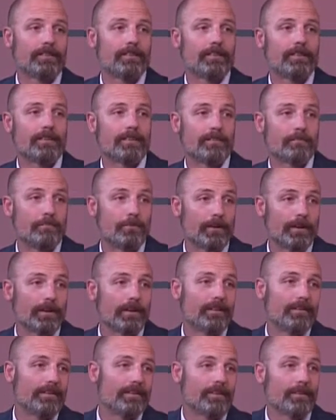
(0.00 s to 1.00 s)
is
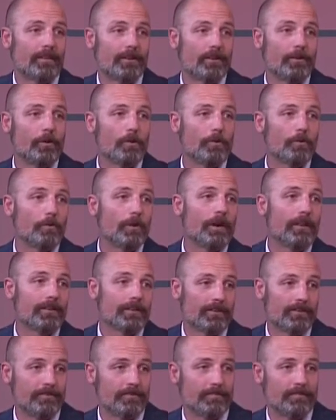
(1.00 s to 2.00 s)
bringing the cold
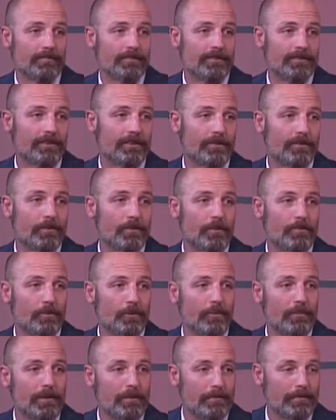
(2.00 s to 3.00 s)
weather, so we want
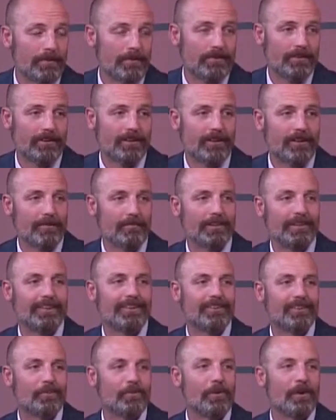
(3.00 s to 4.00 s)
more people to start coming
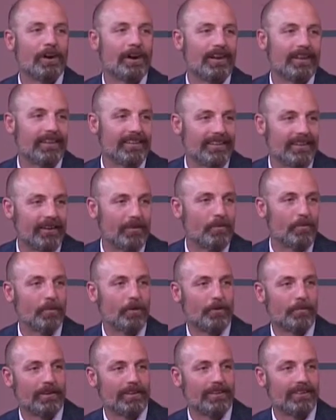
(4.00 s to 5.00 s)
into the Y and get
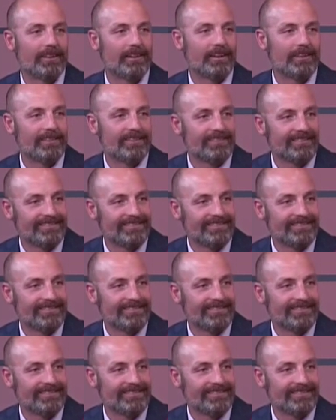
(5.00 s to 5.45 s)
warm inside.